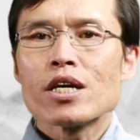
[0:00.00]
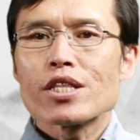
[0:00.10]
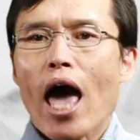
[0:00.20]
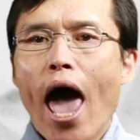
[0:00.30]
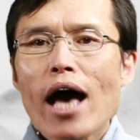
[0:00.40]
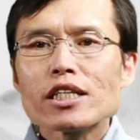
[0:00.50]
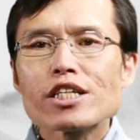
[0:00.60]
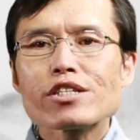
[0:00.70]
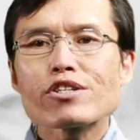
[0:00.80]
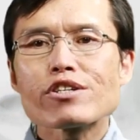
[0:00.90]
The
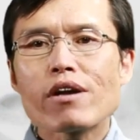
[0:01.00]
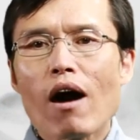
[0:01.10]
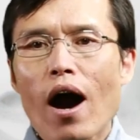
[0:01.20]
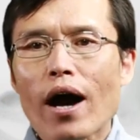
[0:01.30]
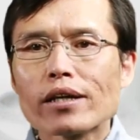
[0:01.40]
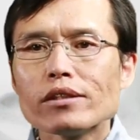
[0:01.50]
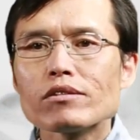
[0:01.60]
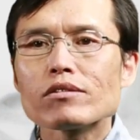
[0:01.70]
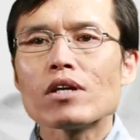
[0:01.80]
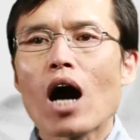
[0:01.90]
ancestor
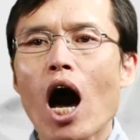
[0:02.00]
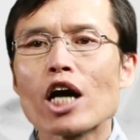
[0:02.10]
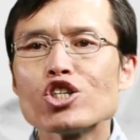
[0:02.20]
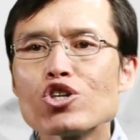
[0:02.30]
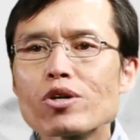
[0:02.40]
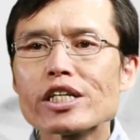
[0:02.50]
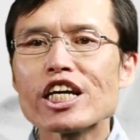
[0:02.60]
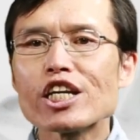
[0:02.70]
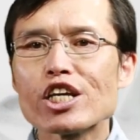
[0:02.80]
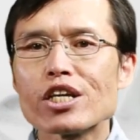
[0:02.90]
lines are
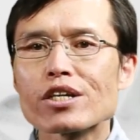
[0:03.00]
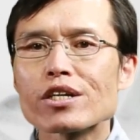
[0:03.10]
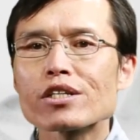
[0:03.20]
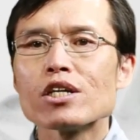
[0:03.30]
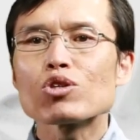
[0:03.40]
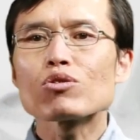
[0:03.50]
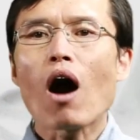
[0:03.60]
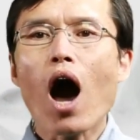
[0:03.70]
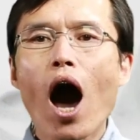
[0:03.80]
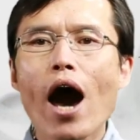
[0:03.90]
usually linked to the
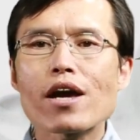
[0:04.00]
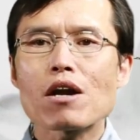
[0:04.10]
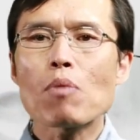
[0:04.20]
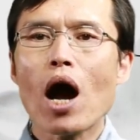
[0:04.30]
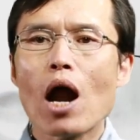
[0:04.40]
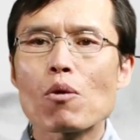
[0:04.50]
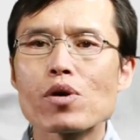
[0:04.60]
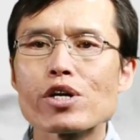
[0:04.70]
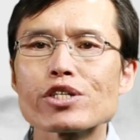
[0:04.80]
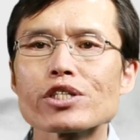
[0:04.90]
higher
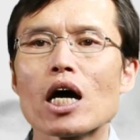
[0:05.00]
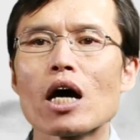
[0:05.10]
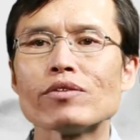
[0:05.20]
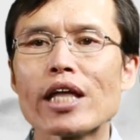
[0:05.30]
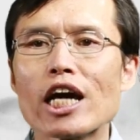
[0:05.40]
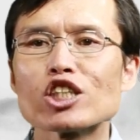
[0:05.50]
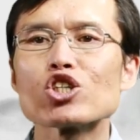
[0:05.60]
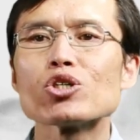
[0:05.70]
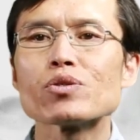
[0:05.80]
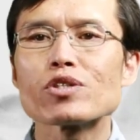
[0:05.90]
powers of
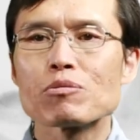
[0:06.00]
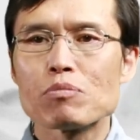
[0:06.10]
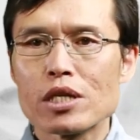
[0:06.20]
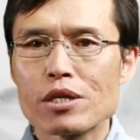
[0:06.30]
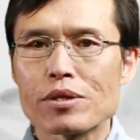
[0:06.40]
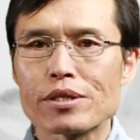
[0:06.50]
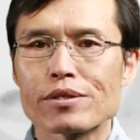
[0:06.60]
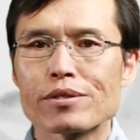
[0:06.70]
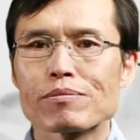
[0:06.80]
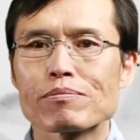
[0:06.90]
natural
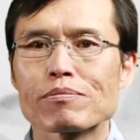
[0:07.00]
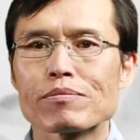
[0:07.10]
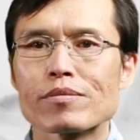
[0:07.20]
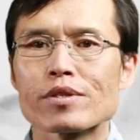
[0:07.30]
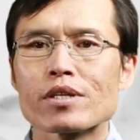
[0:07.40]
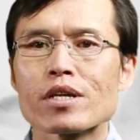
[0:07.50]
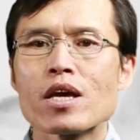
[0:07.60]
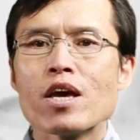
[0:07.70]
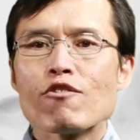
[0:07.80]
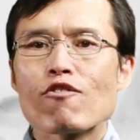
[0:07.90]
spirits.
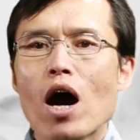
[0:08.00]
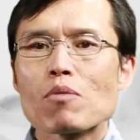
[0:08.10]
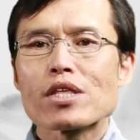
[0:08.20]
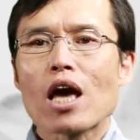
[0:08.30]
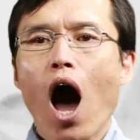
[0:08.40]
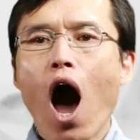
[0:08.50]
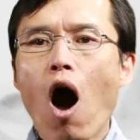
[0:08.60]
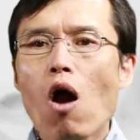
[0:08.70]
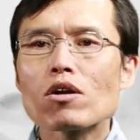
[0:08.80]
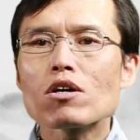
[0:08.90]
From the
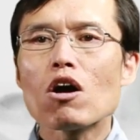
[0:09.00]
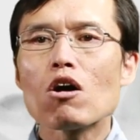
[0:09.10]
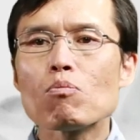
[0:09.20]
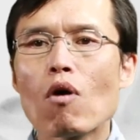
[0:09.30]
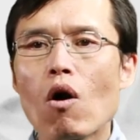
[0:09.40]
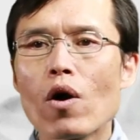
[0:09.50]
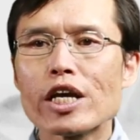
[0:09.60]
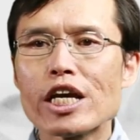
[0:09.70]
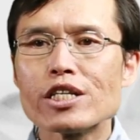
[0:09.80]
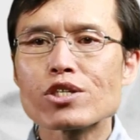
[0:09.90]

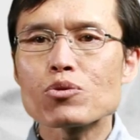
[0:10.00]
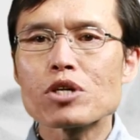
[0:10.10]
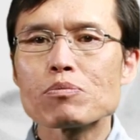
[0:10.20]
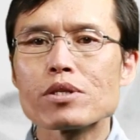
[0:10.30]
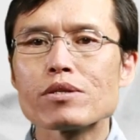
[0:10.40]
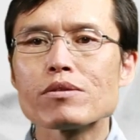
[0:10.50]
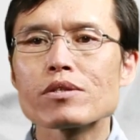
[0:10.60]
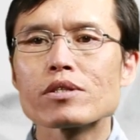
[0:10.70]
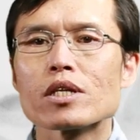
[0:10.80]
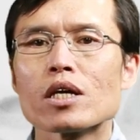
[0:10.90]
oracle-bone
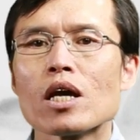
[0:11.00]
inscriptions,